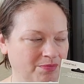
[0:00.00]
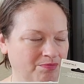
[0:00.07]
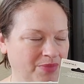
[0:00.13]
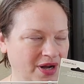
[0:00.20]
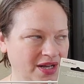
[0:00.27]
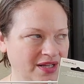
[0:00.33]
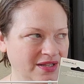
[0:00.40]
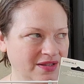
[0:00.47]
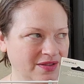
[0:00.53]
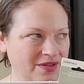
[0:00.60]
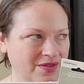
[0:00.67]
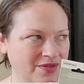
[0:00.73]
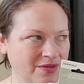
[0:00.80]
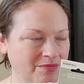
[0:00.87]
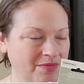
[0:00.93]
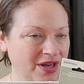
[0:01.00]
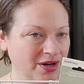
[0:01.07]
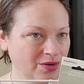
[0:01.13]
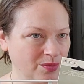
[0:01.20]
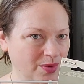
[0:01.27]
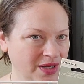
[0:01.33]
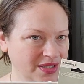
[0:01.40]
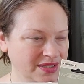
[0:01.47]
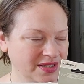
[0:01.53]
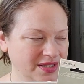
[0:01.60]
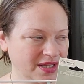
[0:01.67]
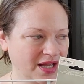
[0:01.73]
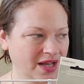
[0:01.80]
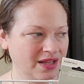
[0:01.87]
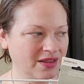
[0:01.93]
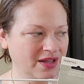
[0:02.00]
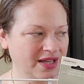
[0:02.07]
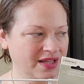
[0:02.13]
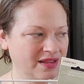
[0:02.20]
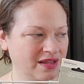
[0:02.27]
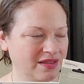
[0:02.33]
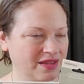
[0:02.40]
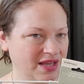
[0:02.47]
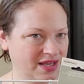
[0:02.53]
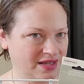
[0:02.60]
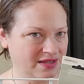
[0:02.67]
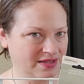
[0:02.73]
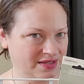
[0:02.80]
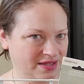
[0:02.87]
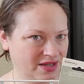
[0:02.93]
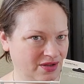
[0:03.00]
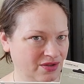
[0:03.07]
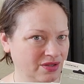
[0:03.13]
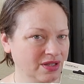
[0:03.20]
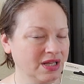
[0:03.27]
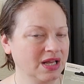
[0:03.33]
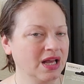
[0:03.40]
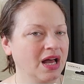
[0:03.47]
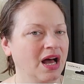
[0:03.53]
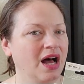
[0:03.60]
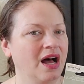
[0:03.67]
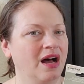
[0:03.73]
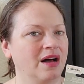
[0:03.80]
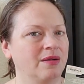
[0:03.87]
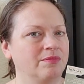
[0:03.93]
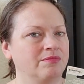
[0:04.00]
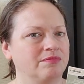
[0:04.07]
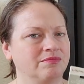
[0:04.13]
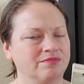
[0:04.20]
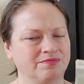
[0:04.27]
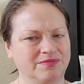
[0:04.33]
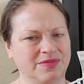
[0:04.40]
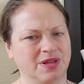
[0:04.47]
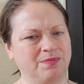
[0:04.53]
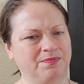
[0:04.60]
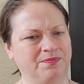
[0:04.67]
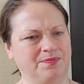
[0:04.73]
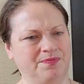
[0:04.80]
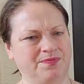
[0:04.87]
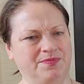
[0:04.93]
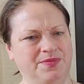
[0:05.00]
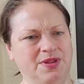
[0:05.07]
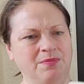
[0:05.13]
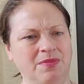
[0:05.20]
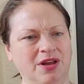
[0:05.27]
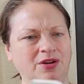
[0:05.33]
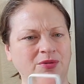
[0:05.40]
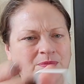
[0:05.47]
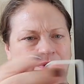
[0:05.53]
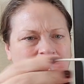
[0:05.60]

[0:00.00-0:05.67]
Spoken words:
But the metal ones that I like that they sell, the metal